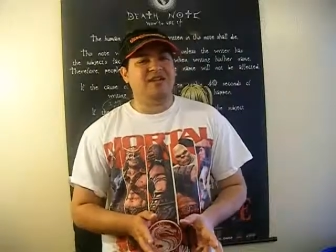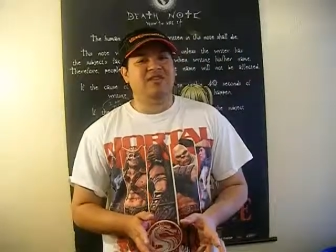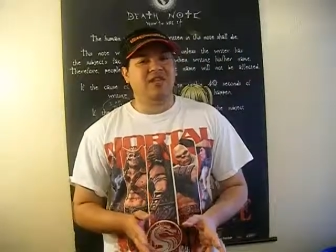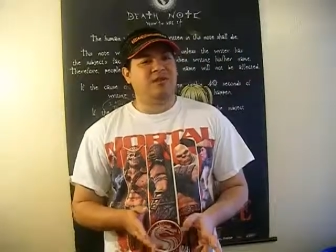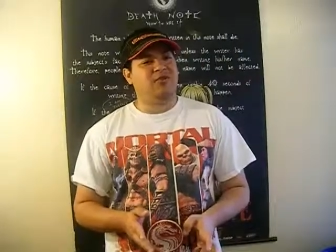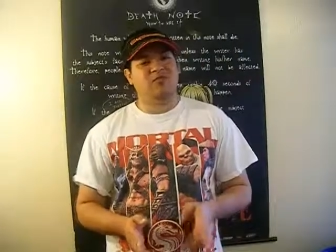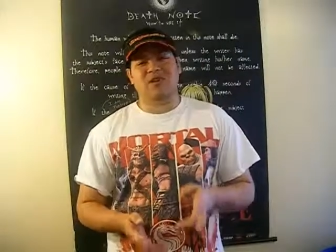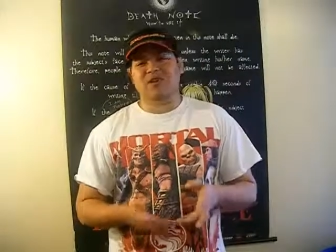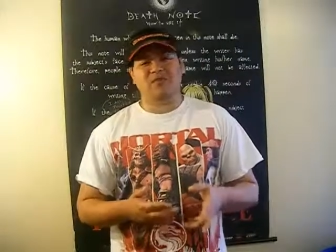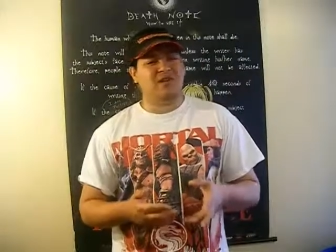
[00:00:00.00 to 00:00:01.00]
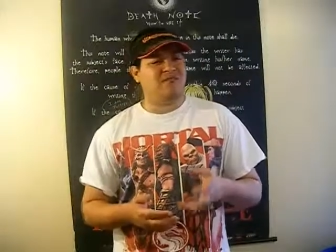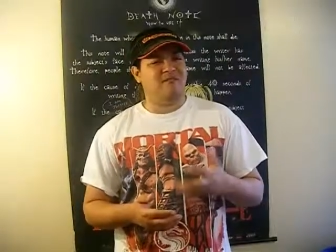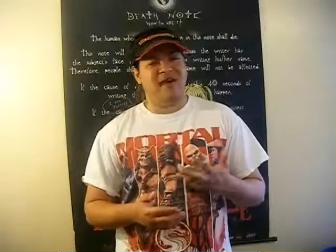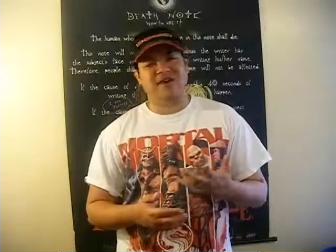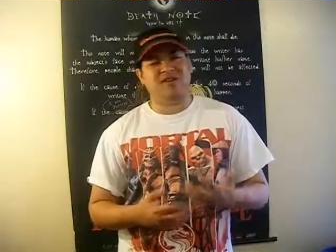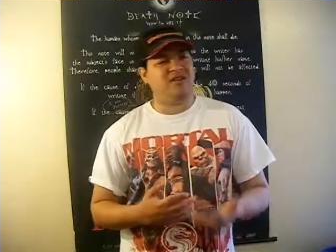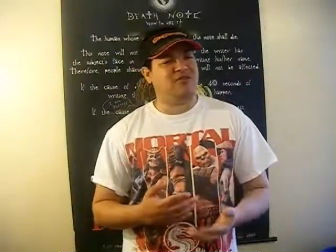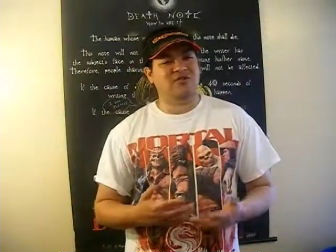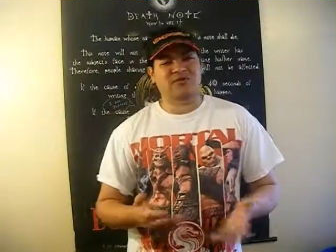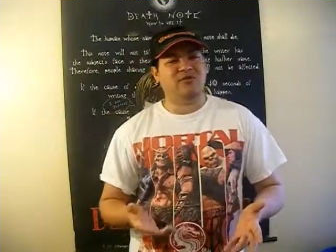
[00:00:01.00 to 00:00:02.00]
It's not so much about magic
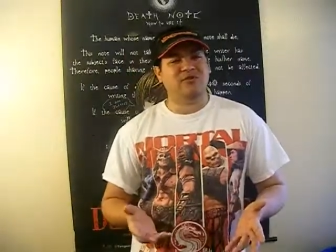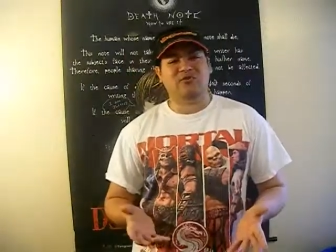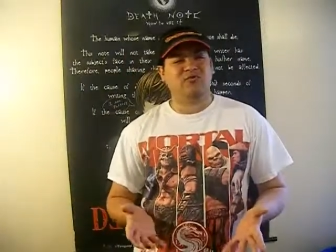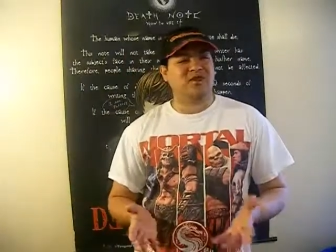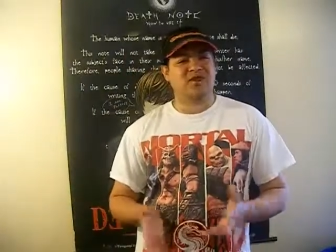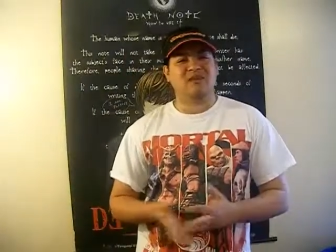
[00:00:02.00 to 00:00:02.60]
and sorcery.